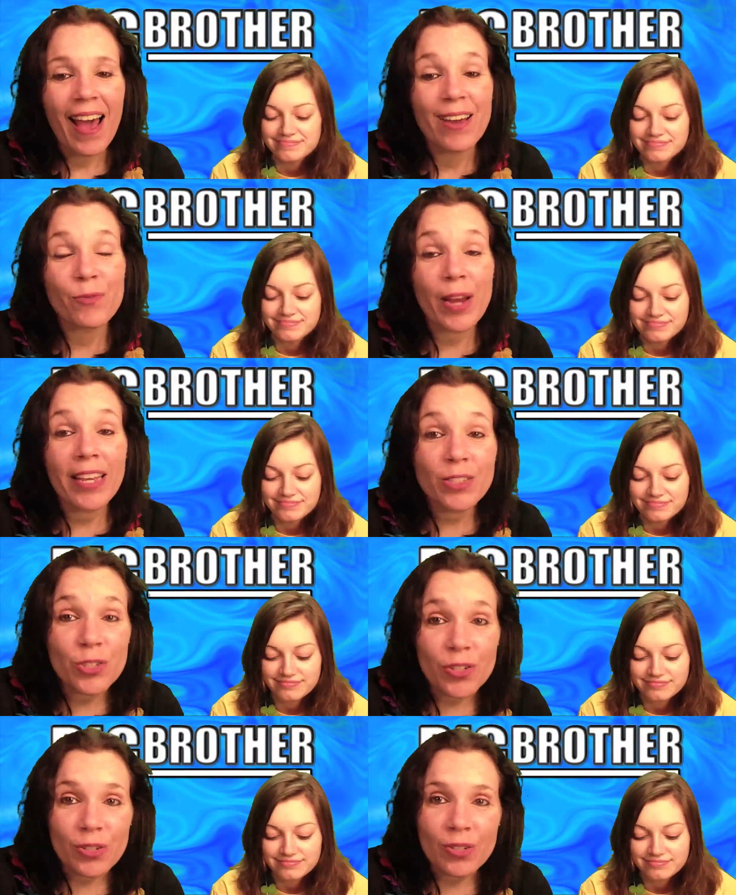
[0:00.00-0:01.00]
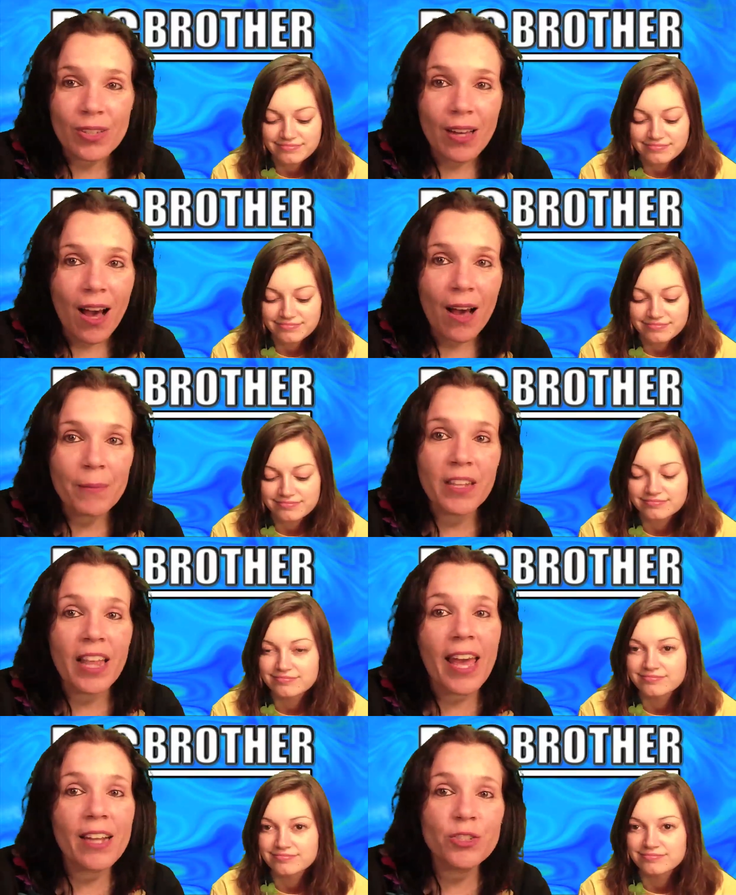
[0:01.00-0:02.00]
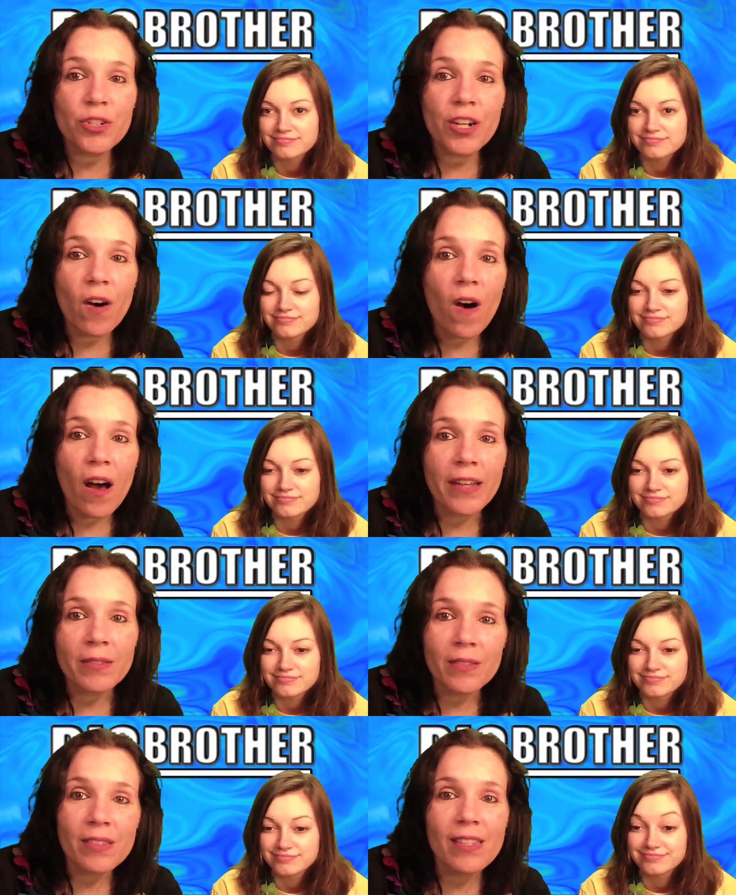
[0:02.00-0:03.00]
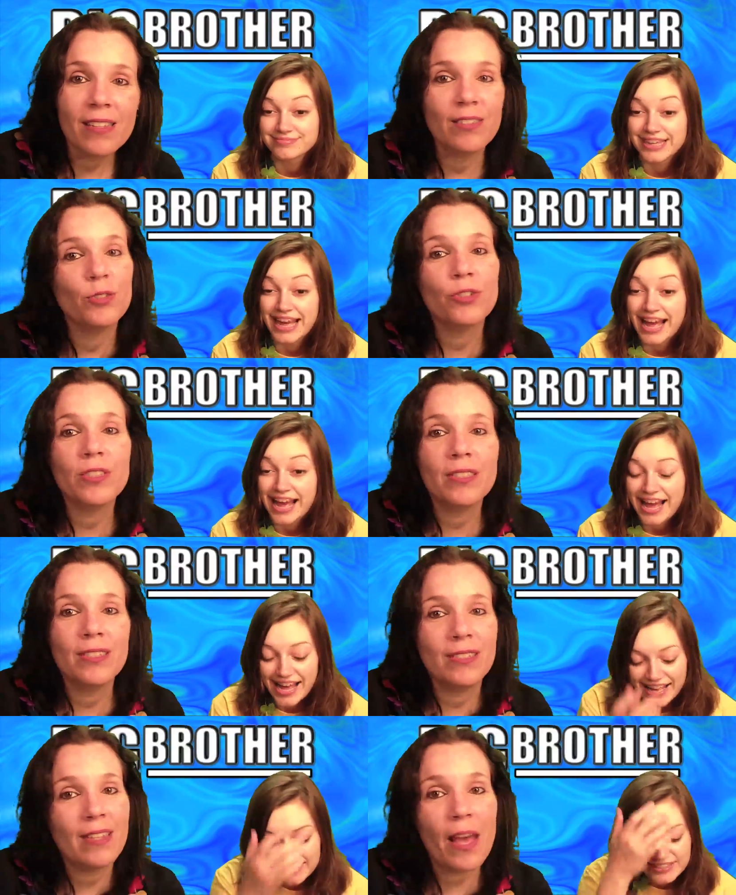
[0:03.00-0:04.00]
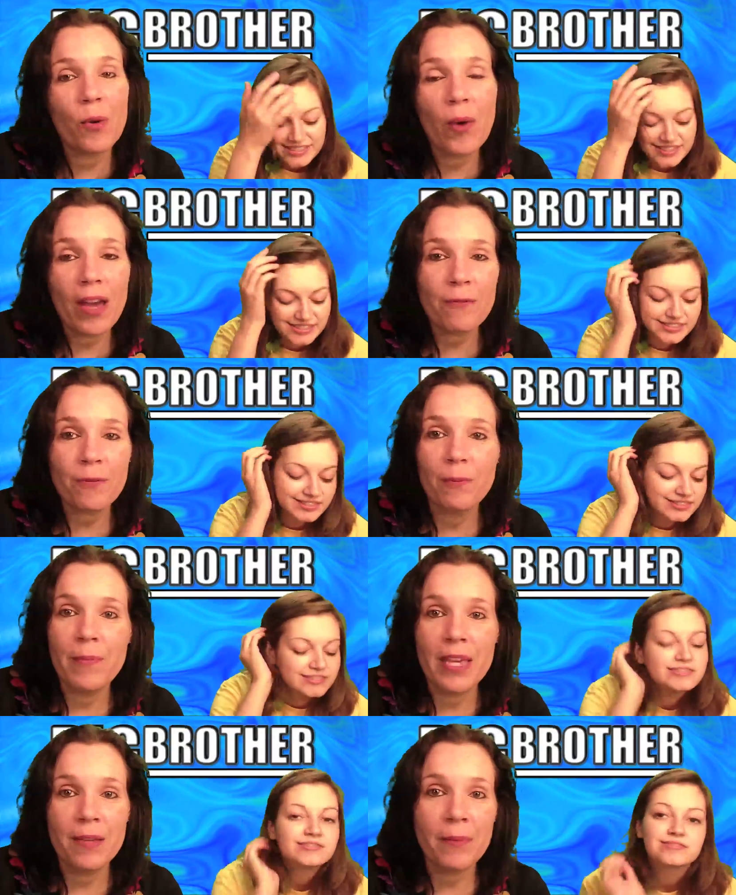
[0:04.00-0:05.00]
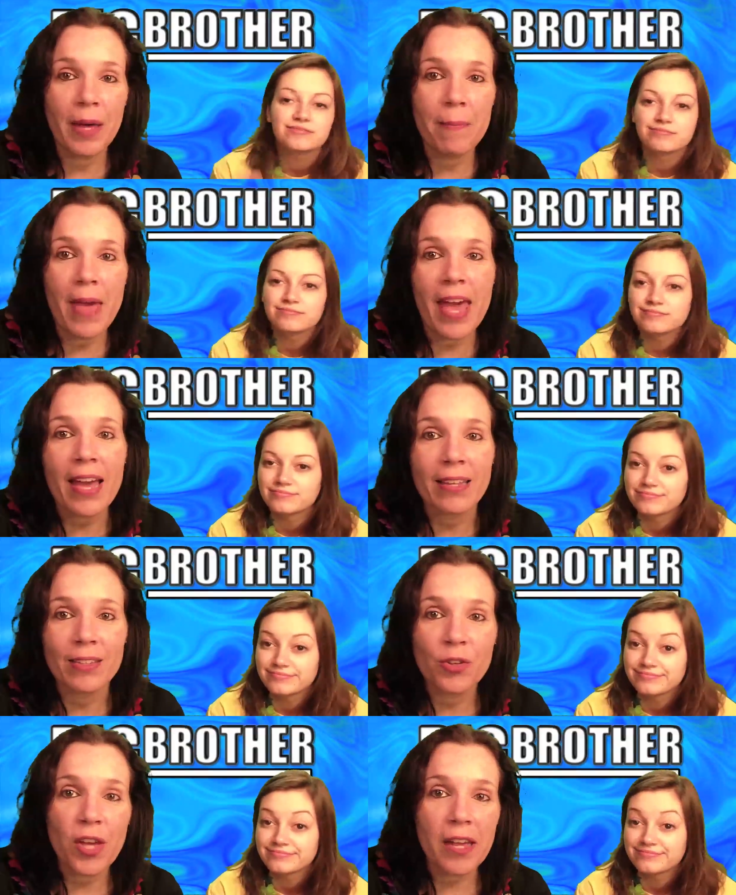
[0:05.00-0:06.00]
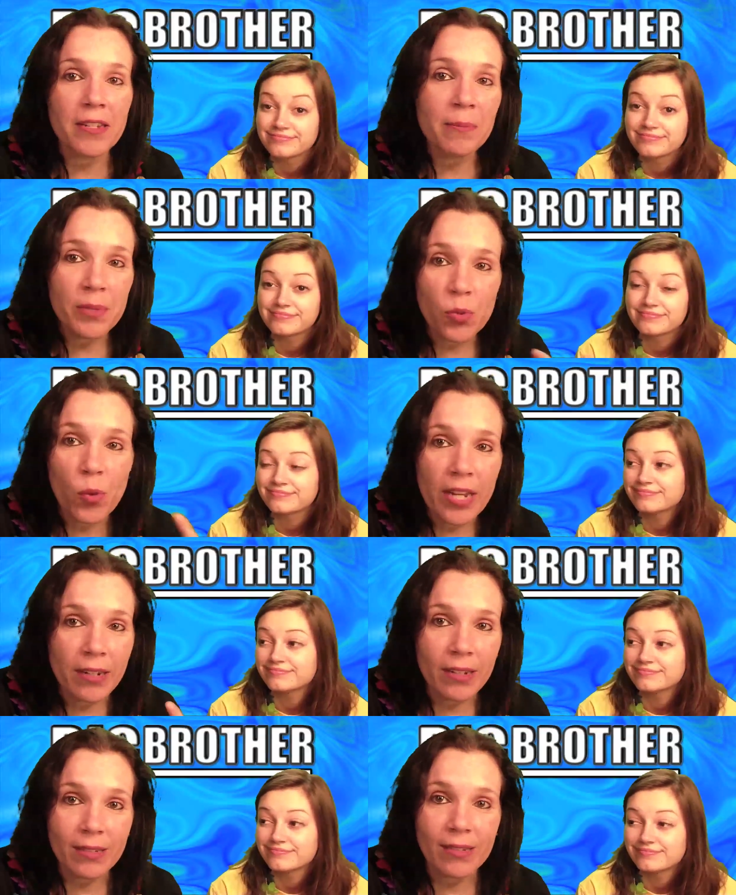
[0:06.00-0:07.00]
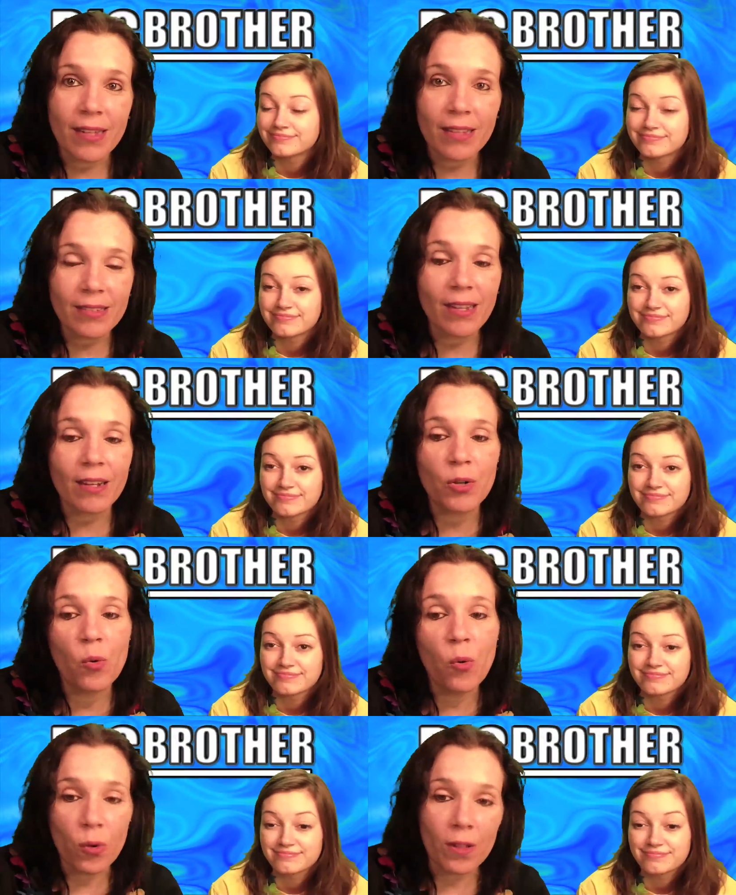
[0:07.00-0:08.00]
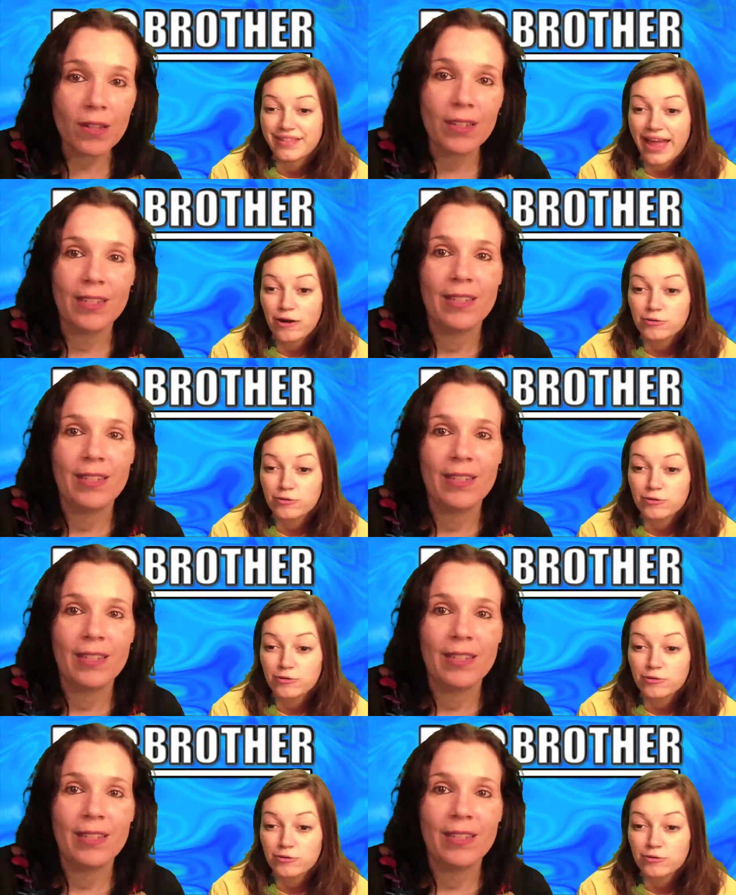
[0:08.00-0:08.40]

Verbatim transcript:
Speaker 1: And Rachel, I'm glad you're gone. You should stay away from me and my man. You're getting in between us, and that's not cool.